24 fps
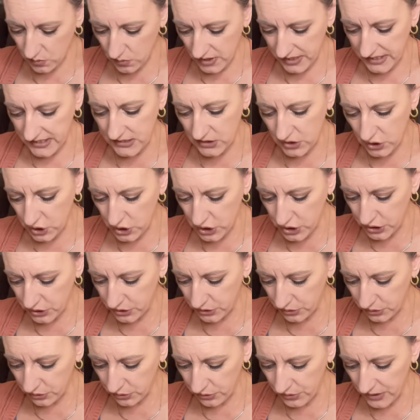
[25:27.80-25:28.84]
one is
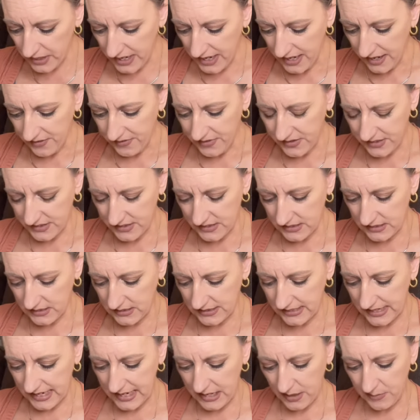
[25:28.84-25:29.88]
new. This is
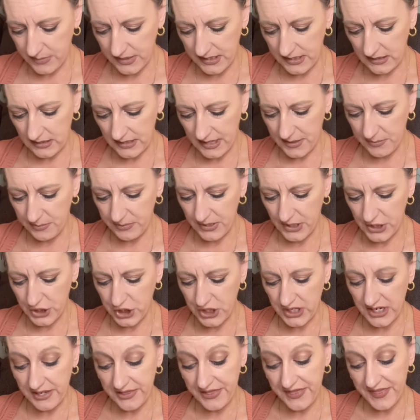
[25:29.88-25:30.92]
the ambient light blush
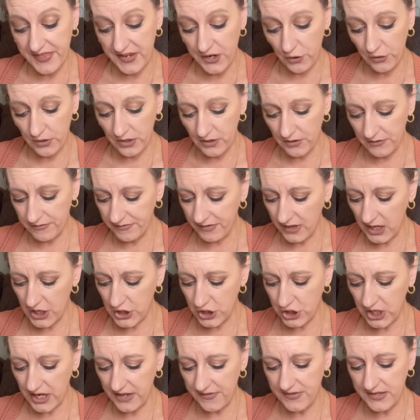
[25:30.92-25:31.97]
and ethereal
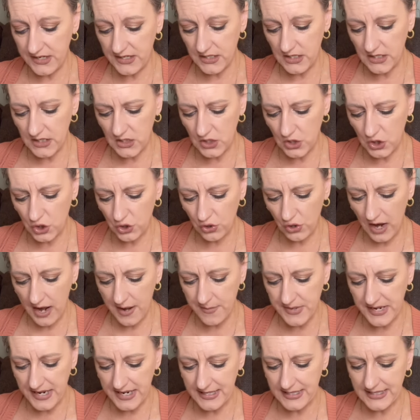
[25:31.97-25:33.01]
flush, and this is
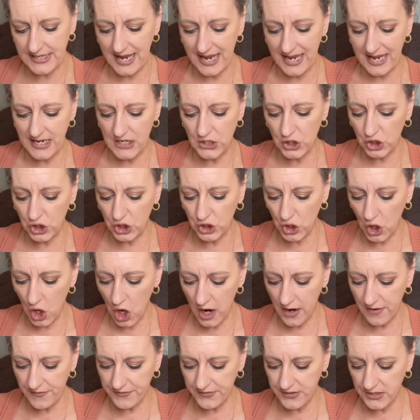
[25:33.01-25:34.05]
described as a
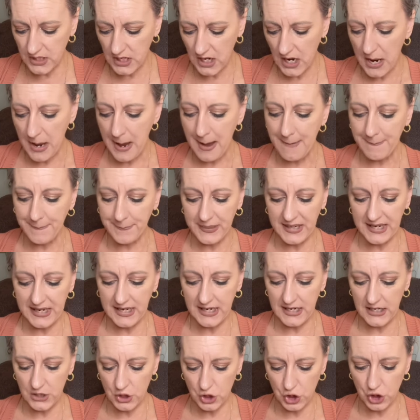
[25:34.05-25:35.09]
soft
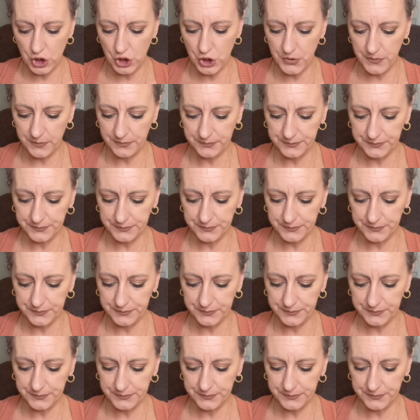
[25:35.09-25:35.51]
peach.